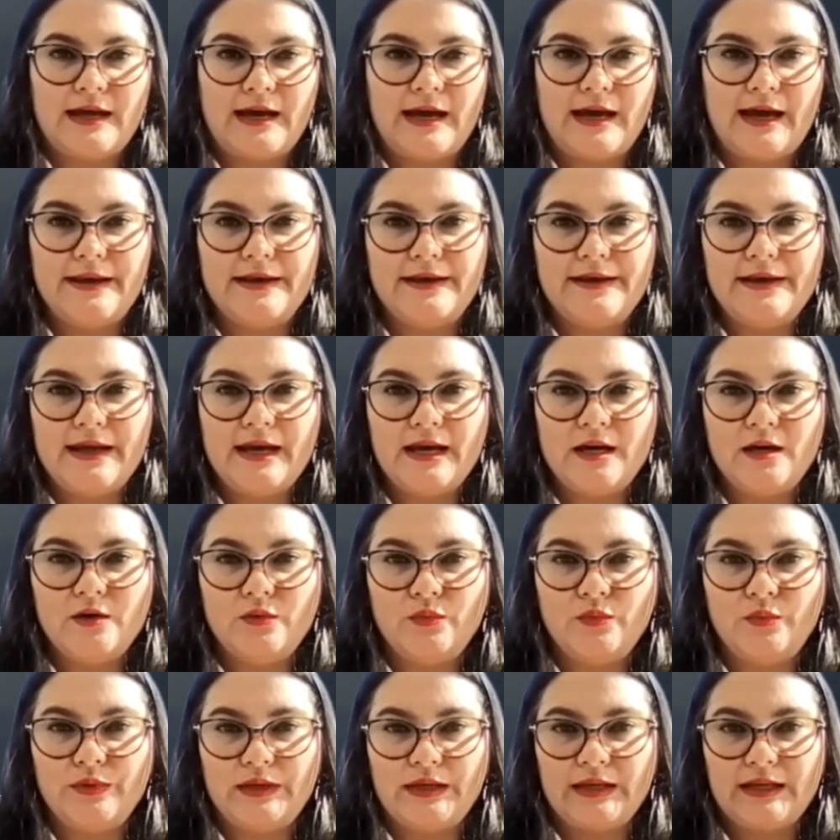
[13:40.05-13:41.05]
And
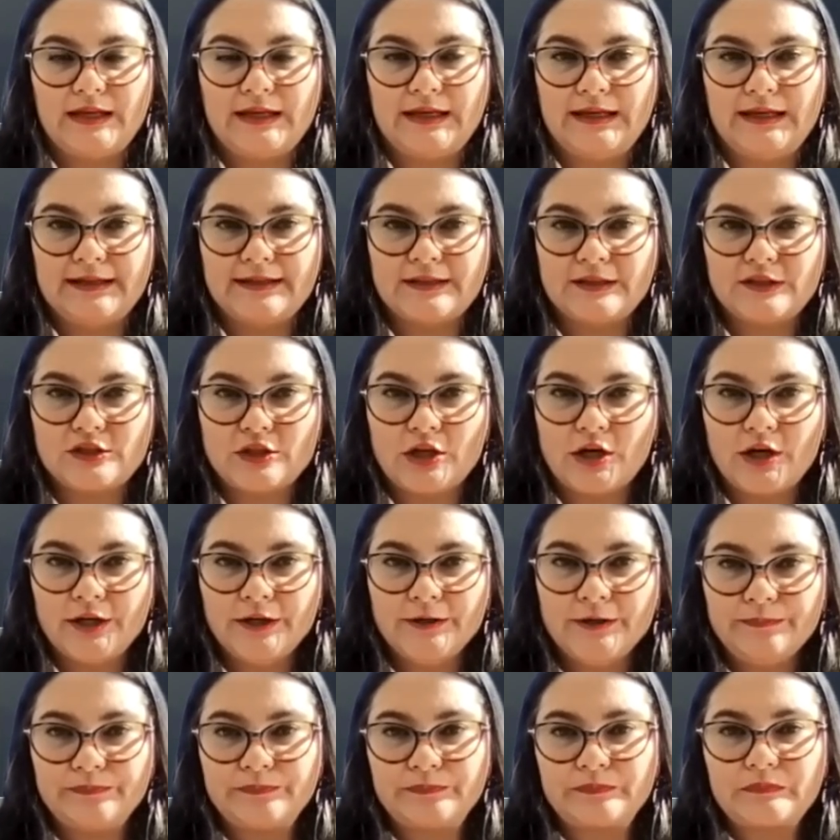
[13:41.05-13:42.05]
now we can click
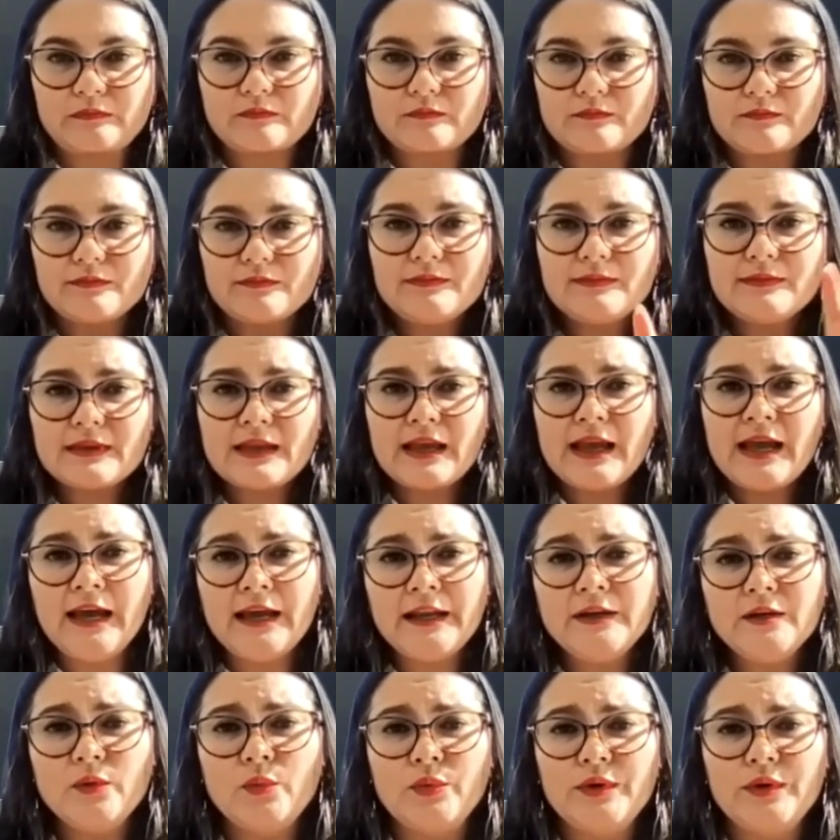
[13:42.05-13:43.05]
start.
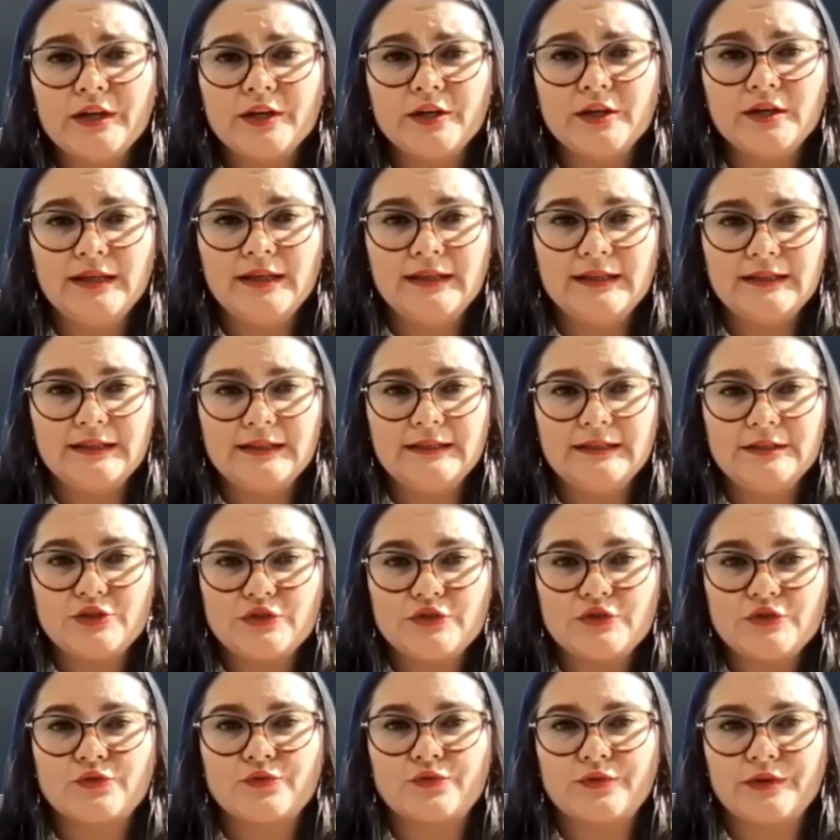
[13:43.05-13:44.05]
And we are literally
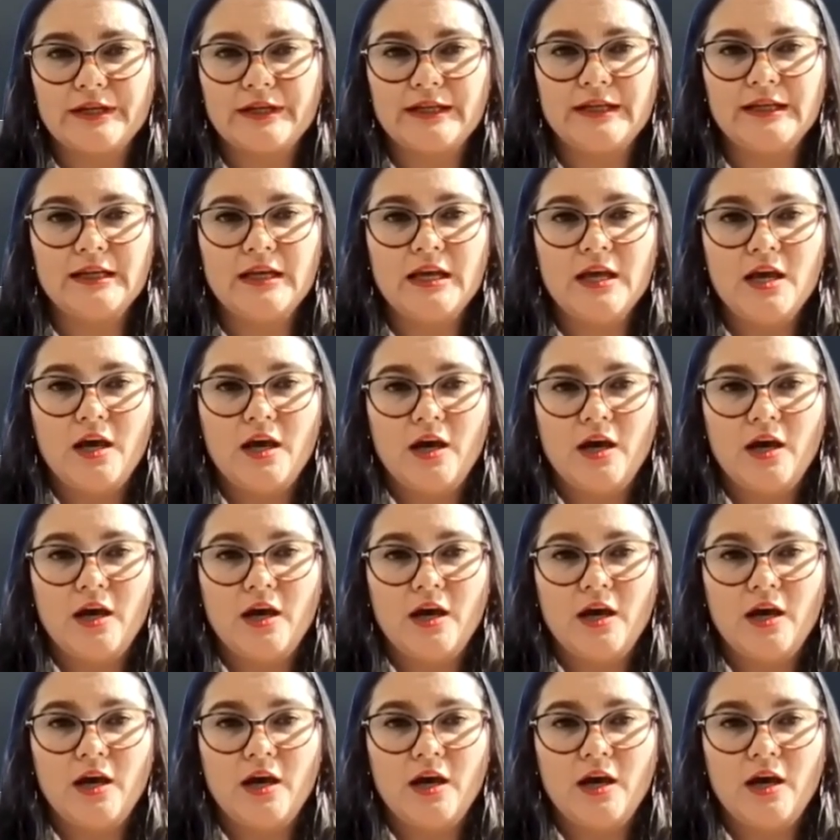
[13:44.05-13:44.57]
just treating